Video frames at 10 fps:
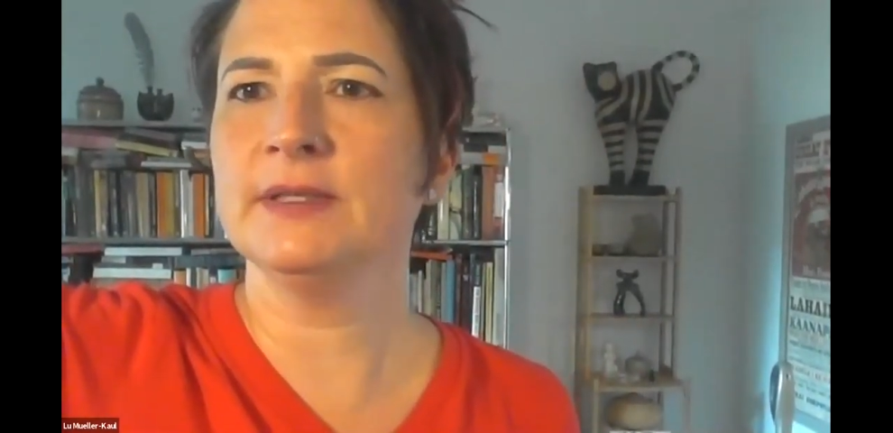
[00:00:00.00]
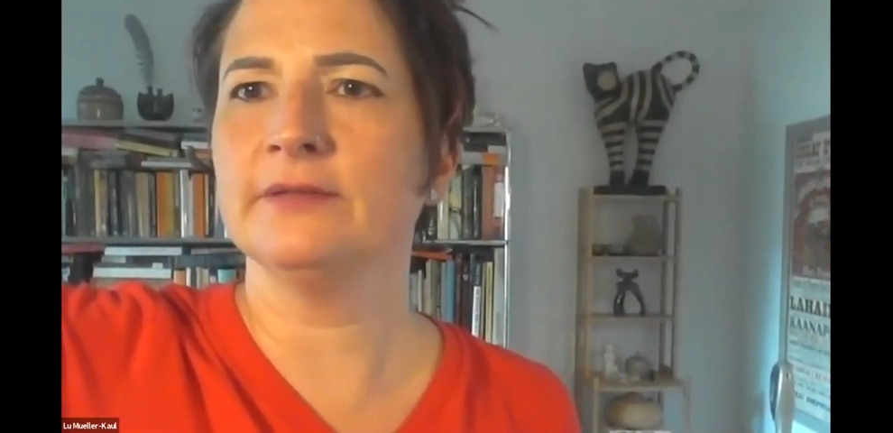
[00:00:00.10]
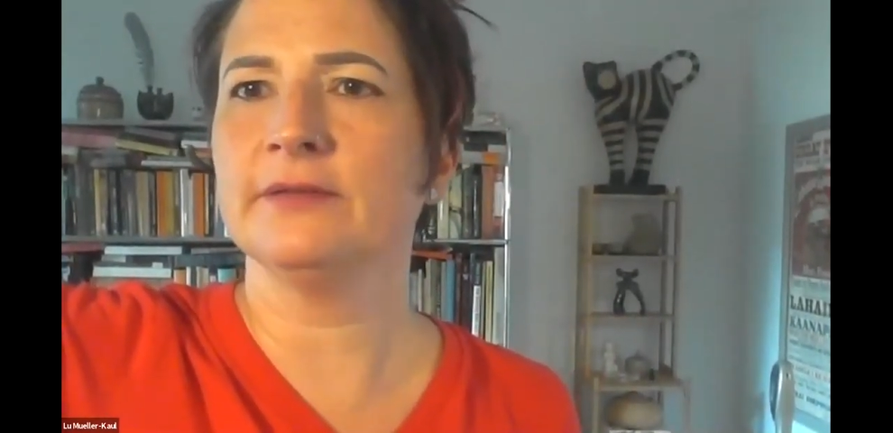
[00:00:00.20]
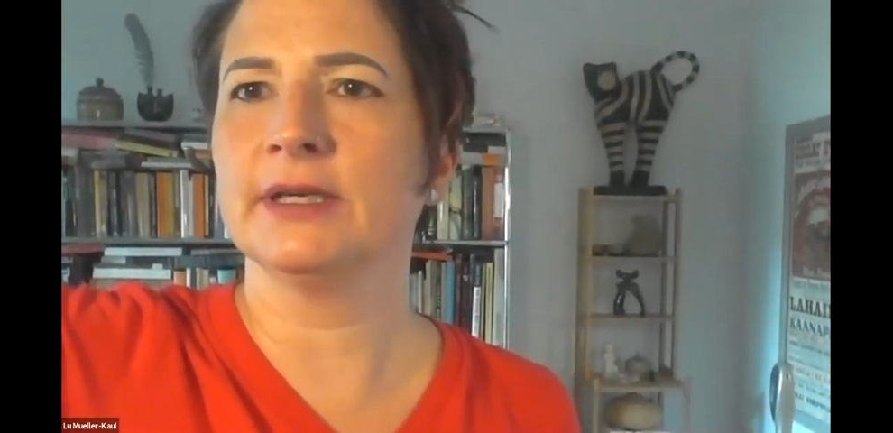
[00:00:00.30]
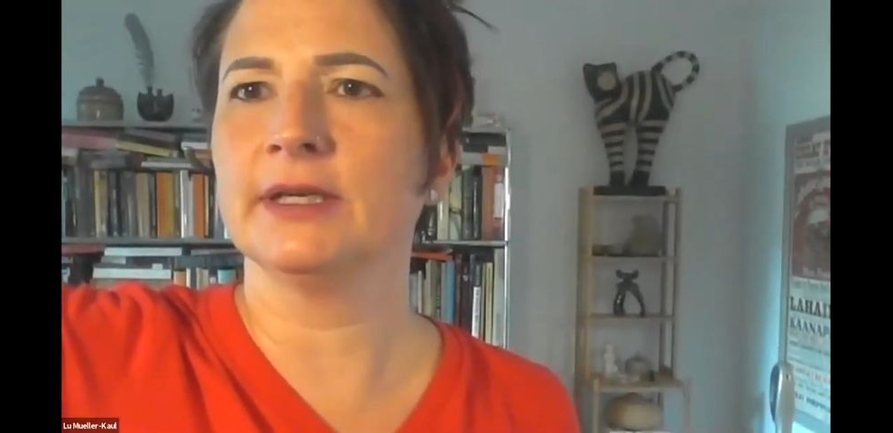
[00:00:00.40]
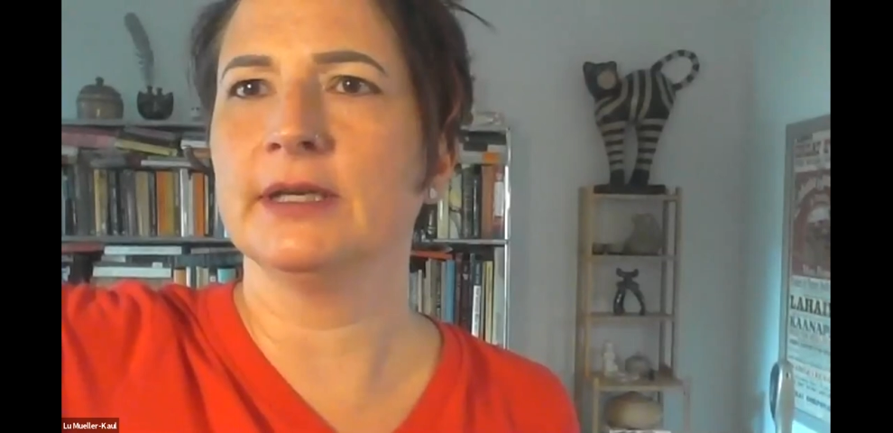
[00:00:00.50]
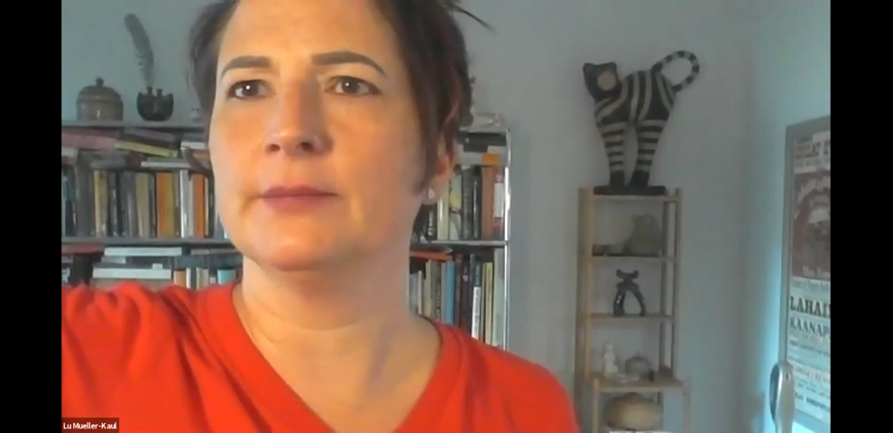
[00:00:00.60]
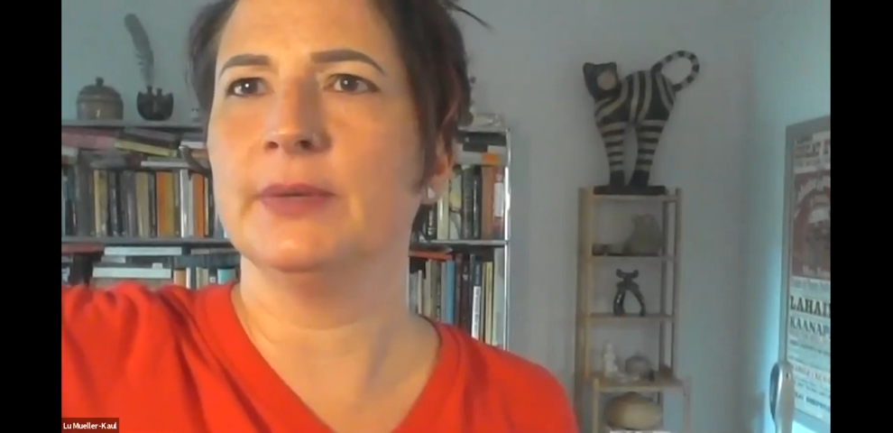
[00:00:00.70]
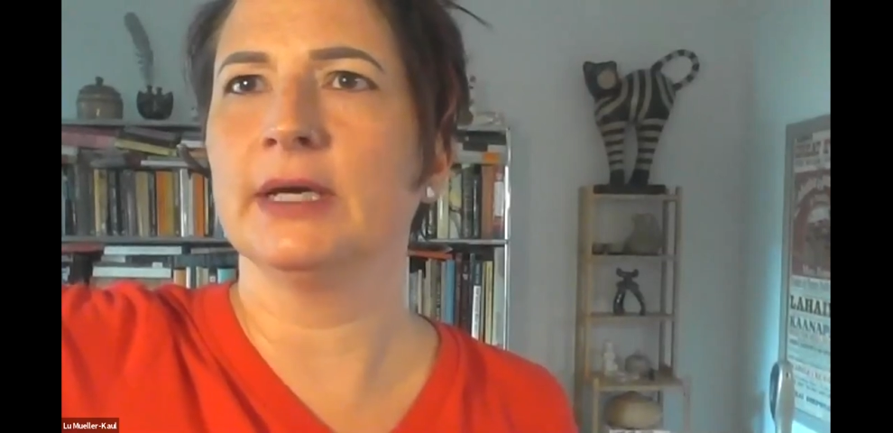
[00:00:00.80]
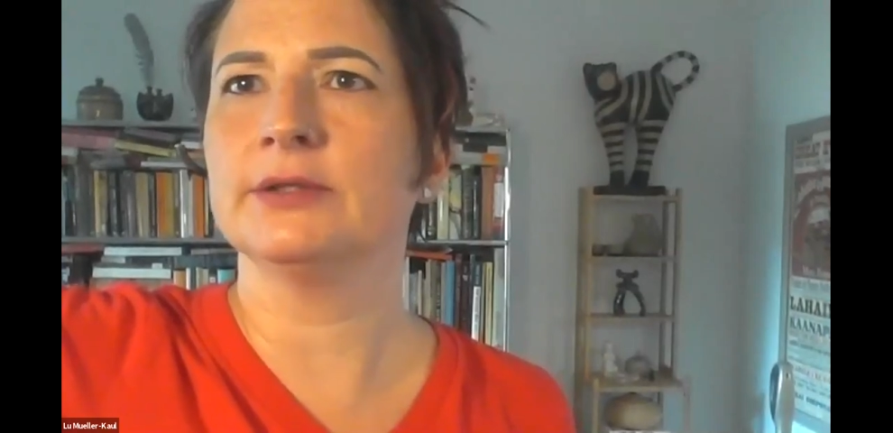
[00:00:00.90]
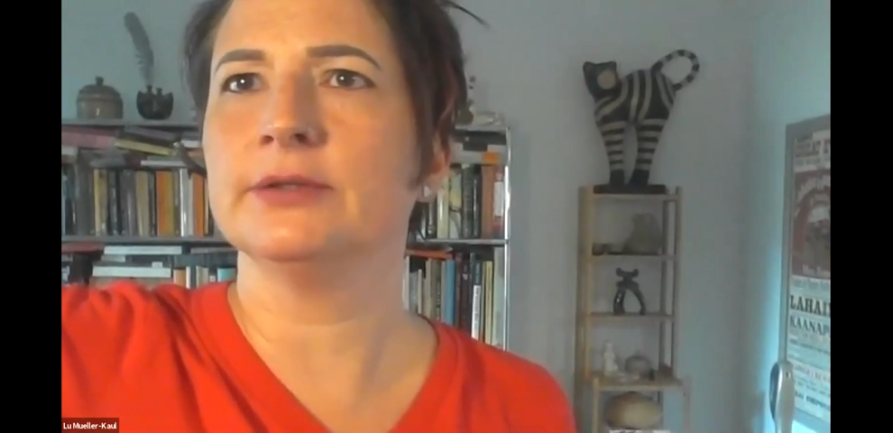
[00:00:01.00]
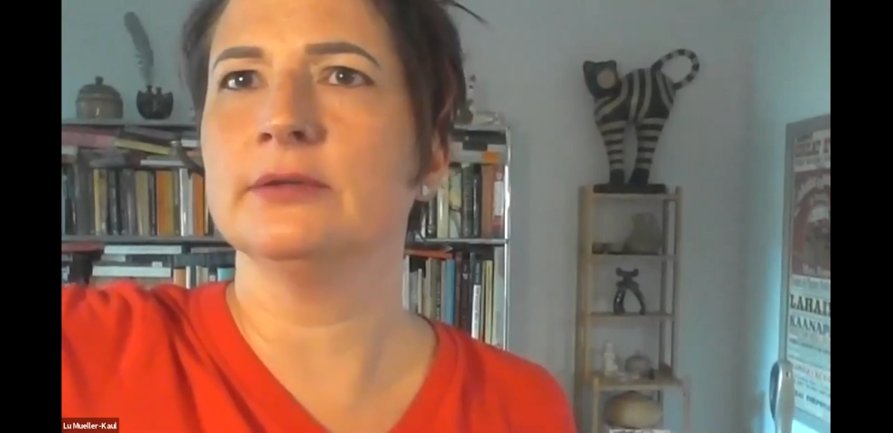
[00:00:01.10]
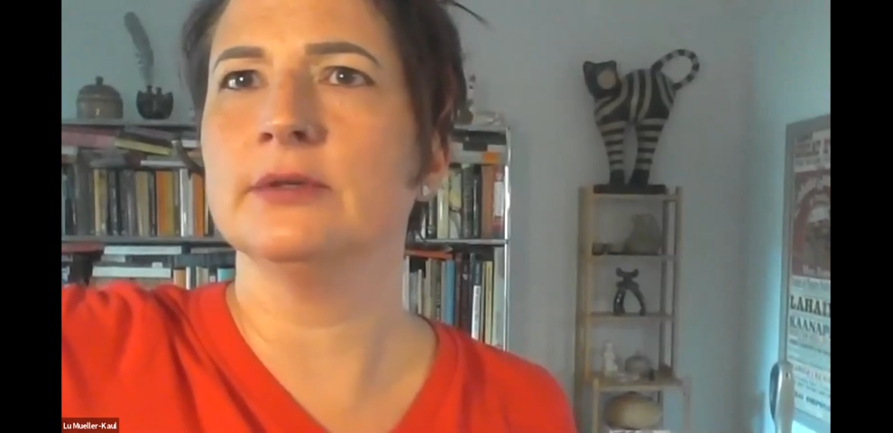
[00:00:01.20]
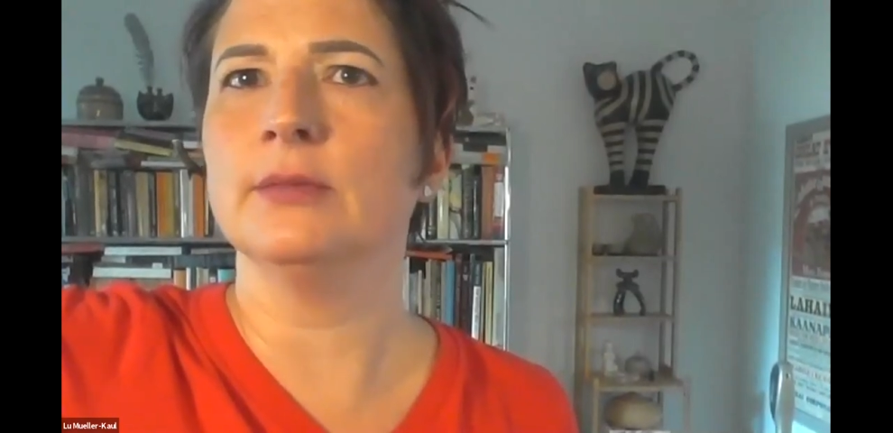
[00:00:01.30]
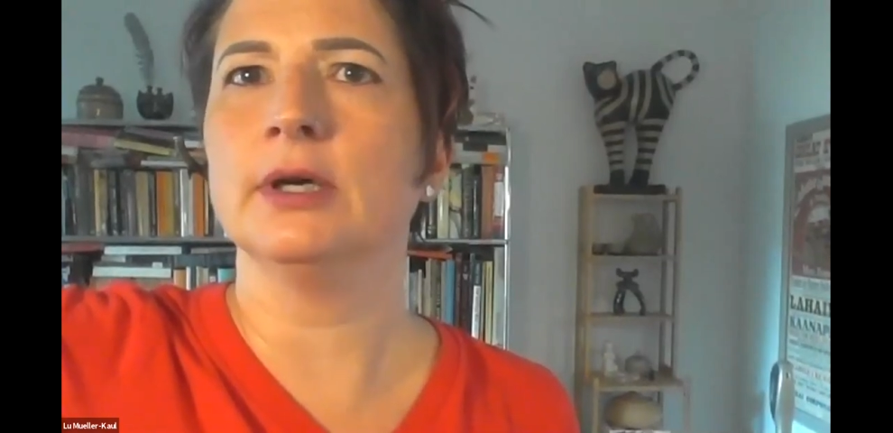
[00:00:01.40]
see if I can get back
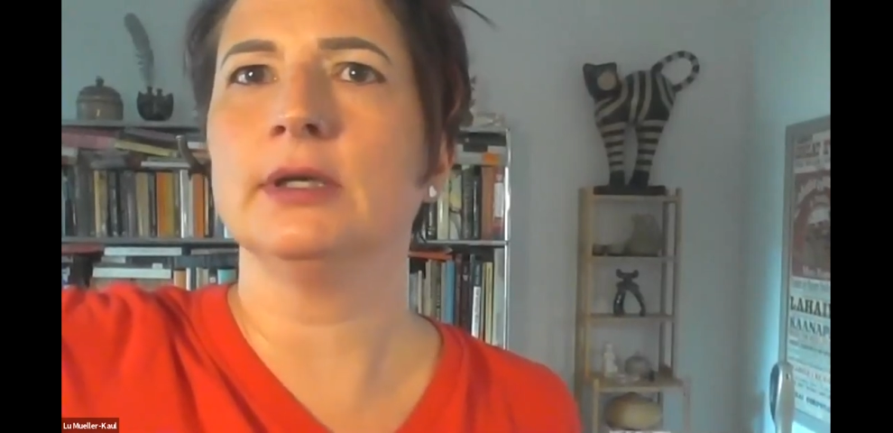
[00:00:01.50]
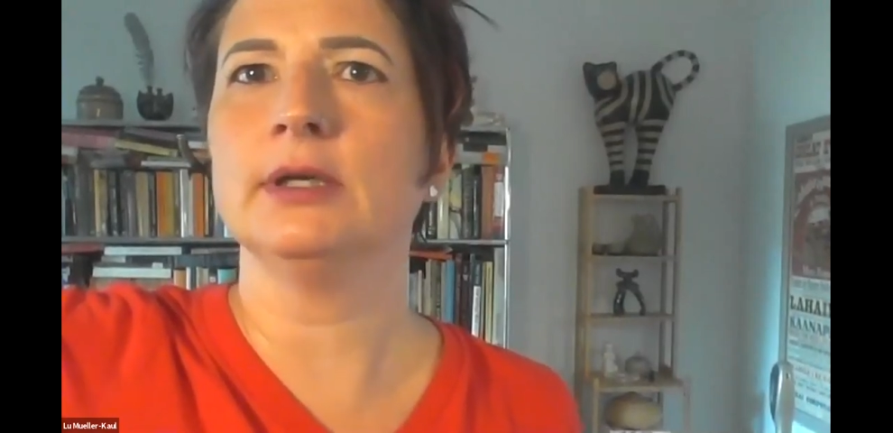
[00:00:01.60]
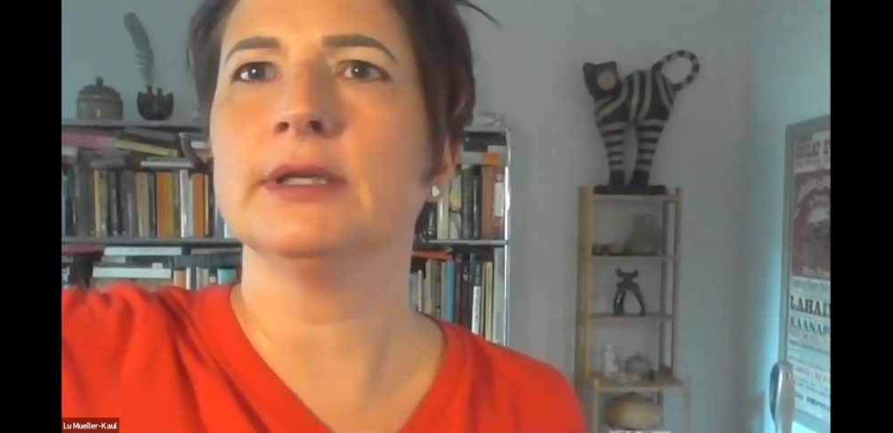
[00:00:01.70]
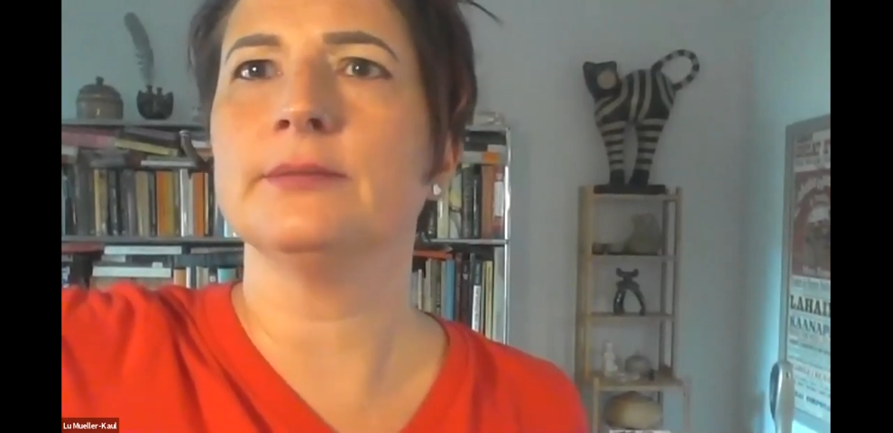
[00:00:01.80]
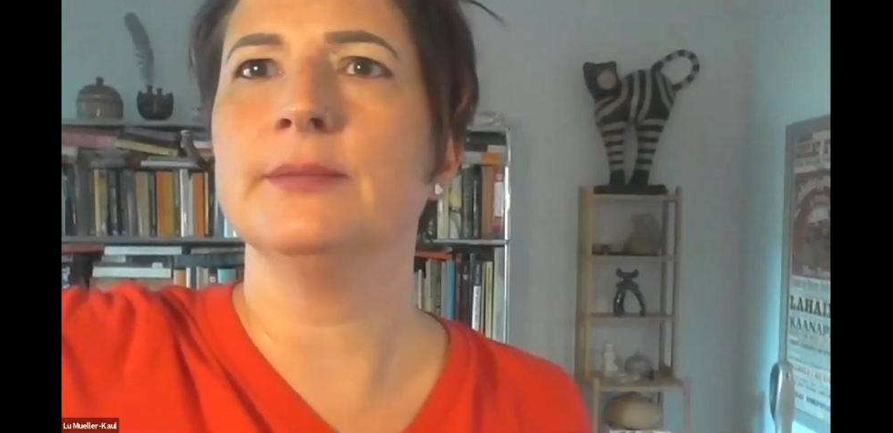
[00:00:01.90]
to a model that